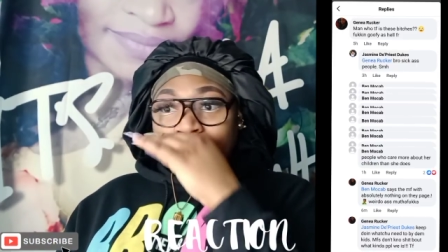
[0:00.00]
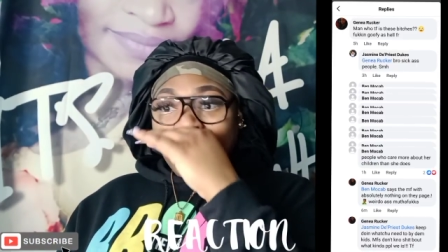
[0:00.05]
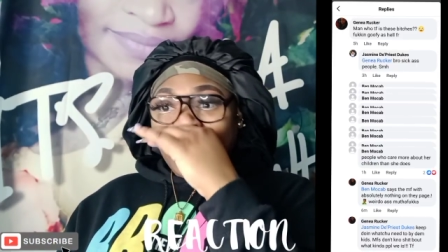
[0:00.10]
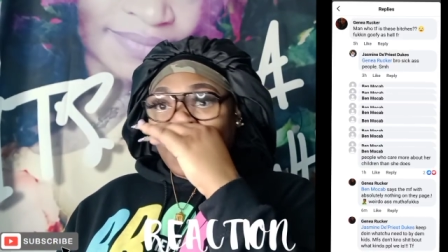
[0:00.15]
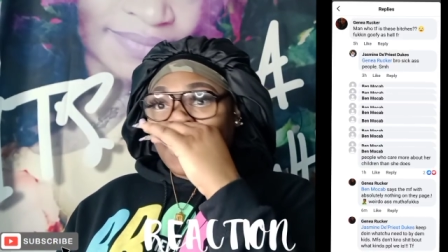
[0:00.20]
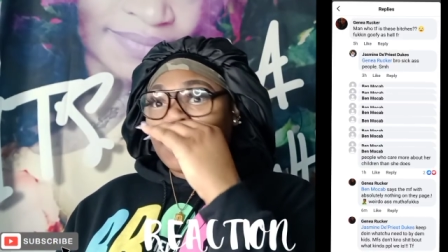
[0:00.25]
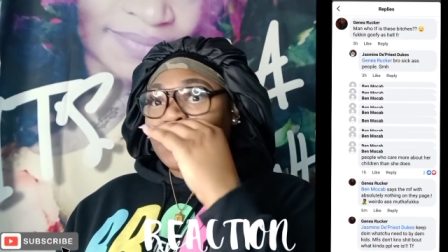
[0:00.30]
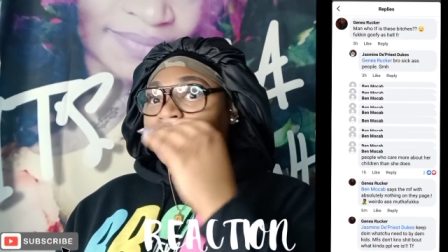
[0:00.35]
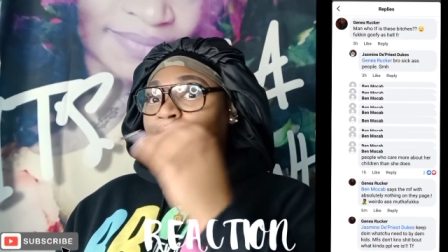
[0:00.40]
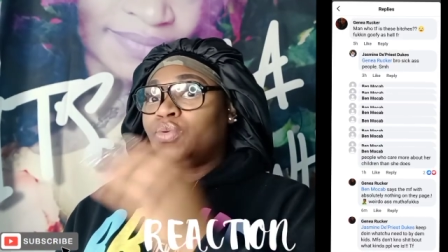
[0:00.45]

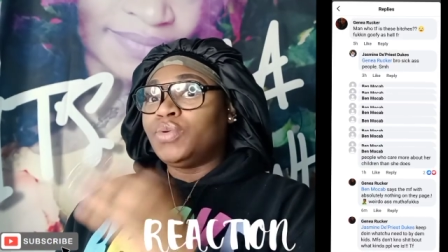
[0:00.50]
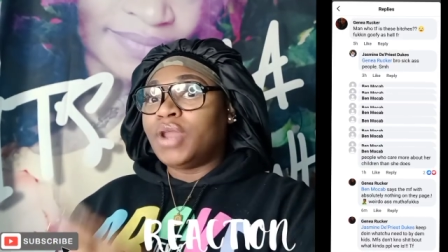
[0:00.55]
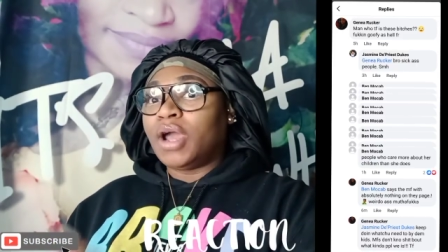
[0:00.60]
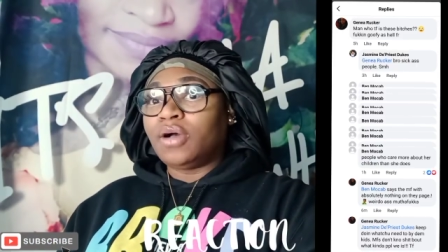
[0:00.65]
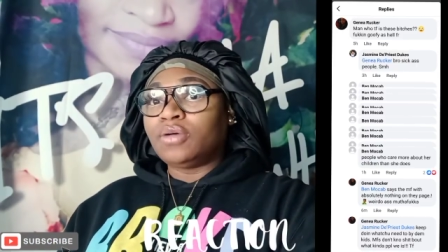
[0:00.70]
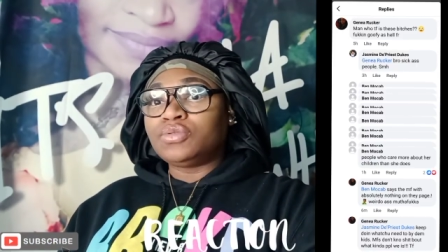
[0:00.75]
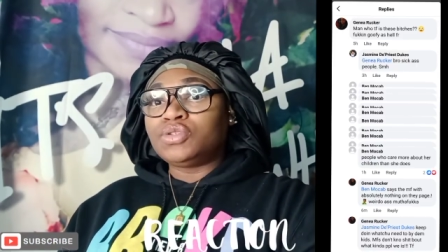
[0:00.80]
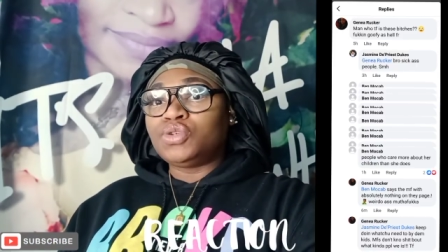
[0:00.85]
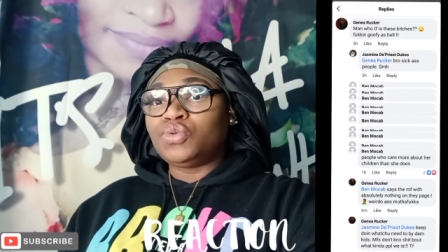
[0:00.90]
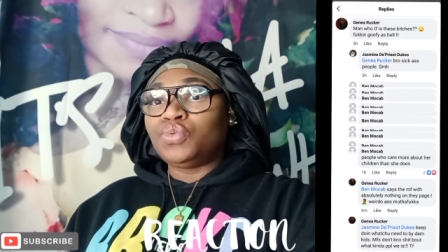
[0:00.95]
and you
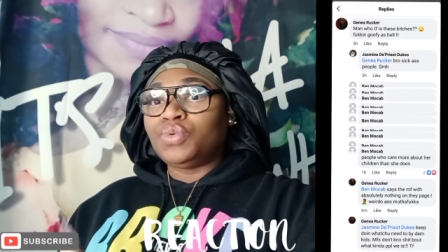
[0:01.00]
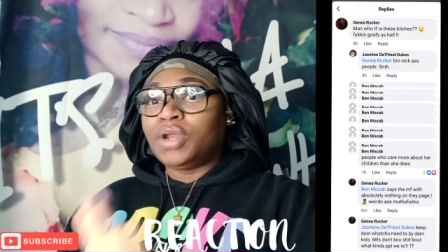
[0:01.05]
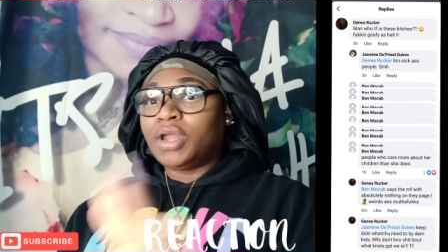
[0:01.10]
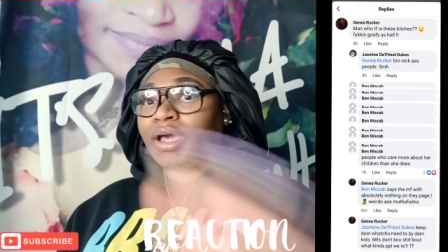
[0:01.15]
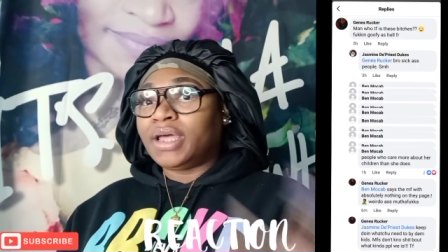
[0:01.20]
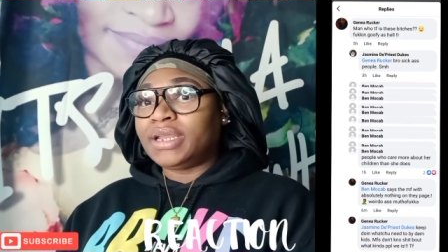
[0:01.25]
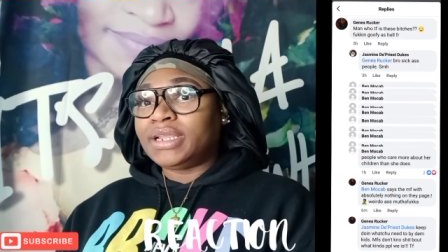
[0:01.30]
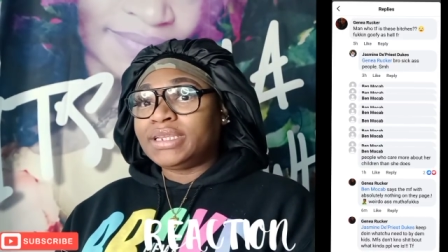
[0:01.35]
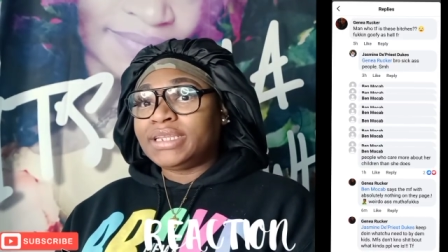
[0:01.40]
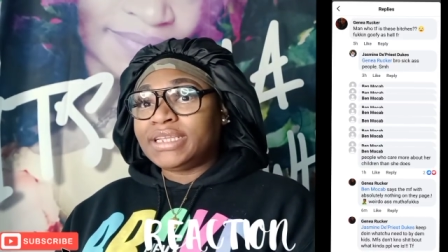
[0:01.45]
don't do
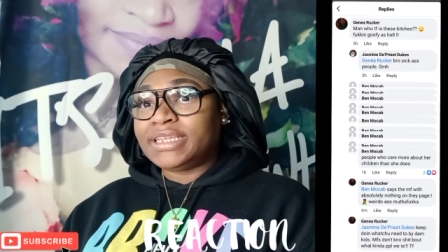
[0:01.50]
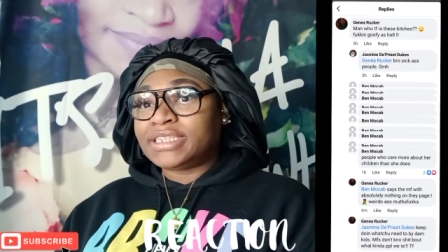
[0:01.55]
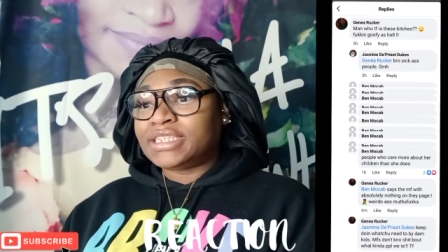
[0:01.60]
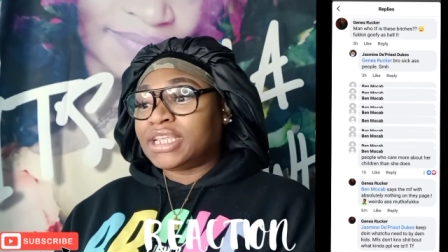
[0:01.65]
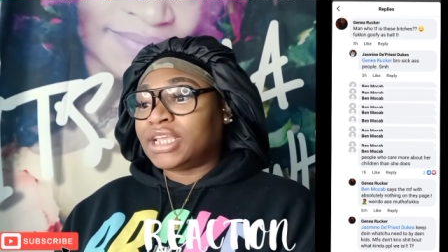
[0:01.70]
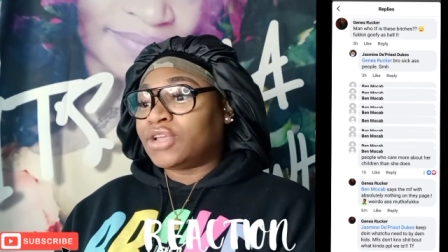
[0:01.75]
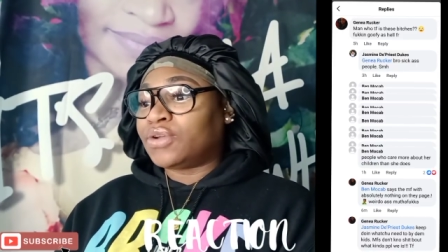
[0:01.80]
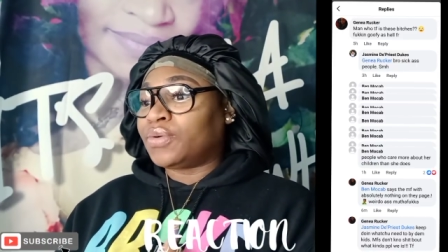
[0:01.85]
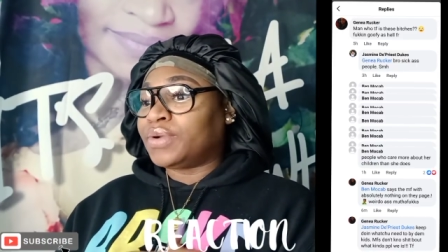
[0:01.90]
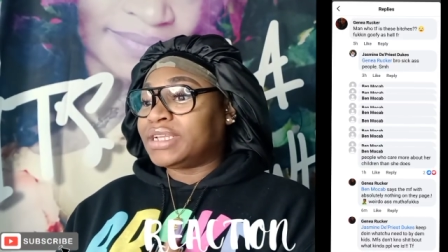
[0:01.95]
none of this
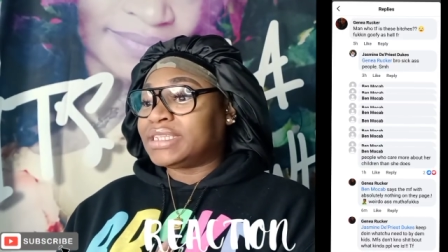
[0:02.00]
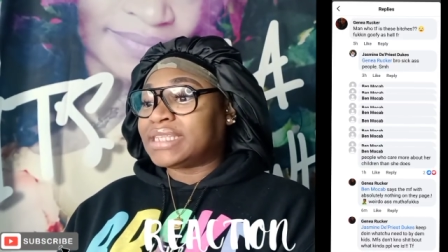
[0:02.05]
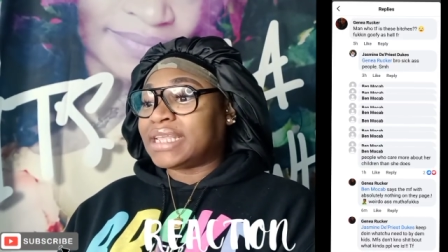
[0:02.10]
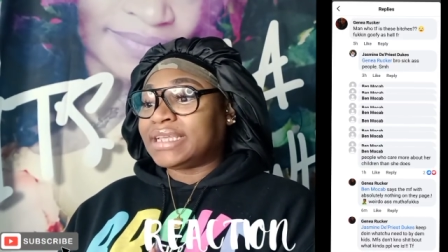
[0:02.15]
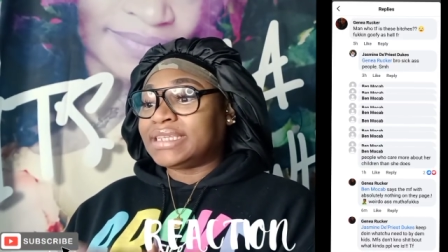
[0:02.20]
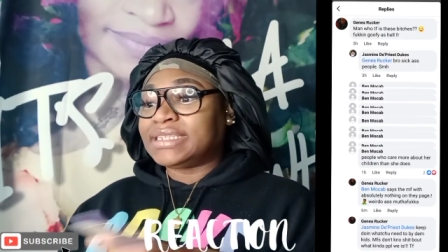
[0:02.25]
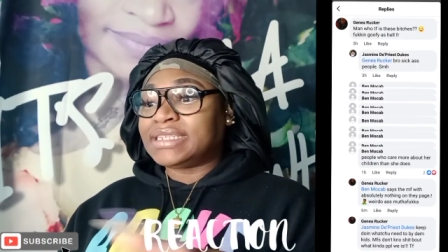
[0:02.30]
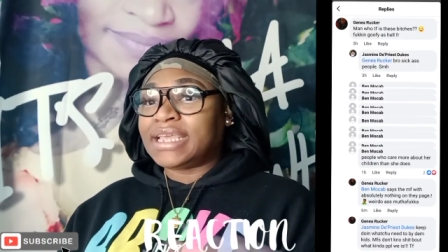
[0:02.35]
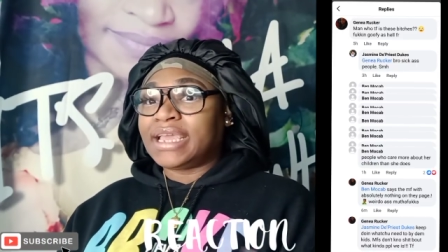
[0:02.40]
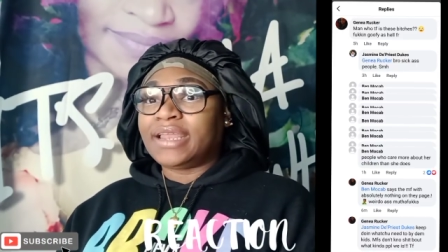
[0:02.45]
and Chris
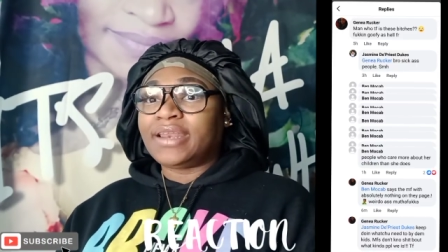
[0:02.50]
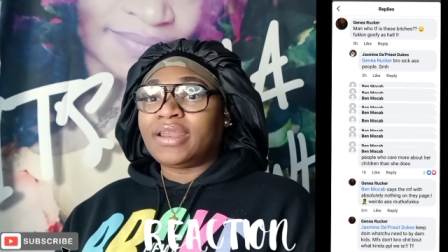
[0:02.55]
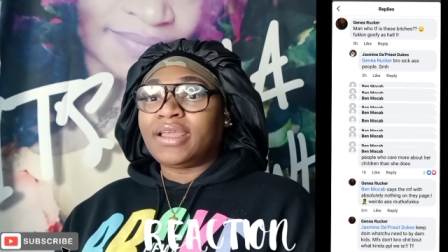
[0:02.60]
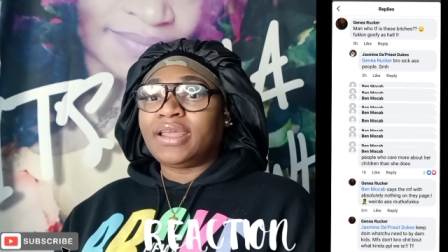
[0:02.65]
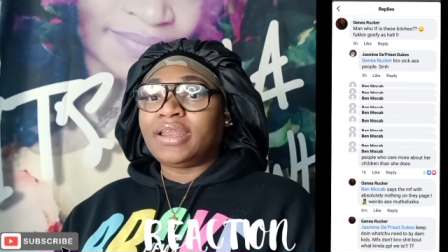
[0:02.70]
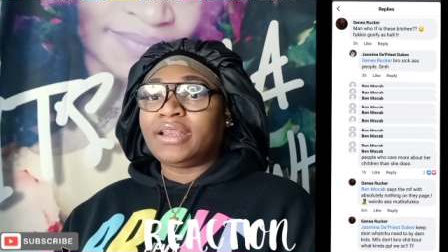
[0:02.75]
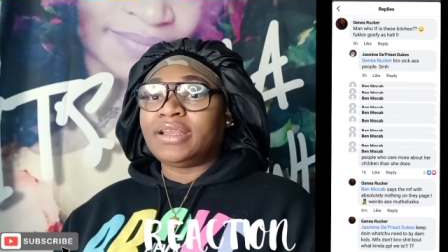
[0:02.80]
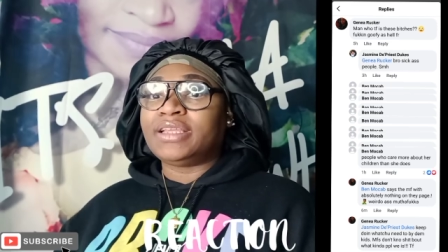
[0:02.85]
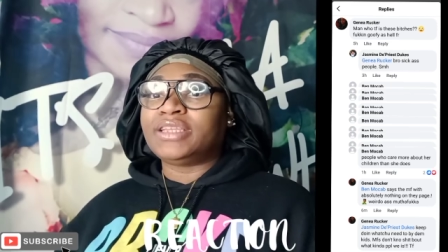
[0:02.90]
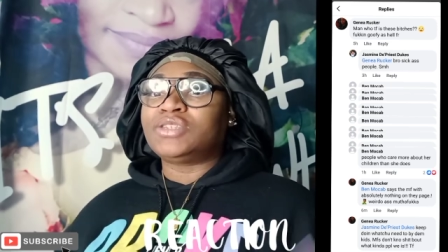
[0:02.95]
ain't said
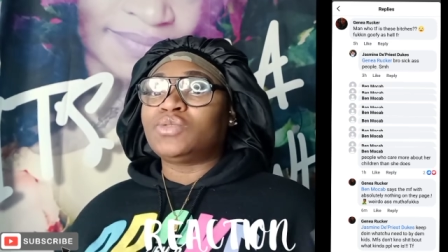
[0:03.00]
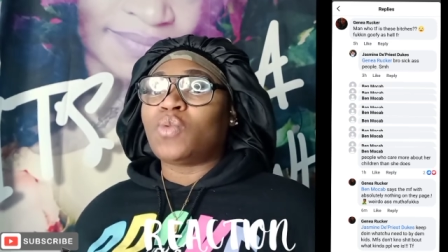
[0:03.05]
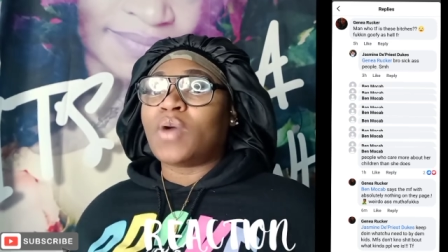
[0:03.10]
none of this,